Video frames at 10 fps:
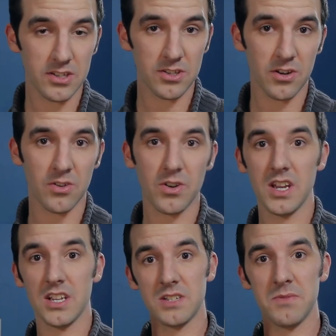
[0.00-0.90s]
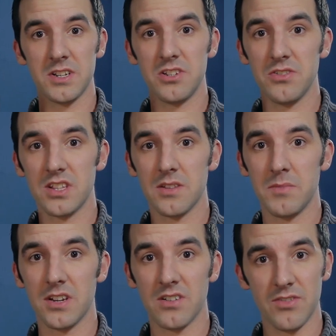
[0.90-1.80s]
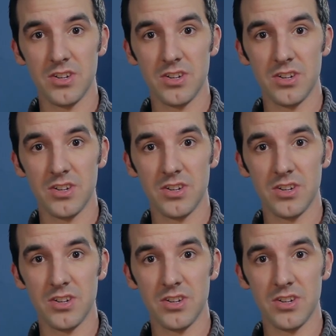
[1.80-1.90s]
so just make sure you get the bigger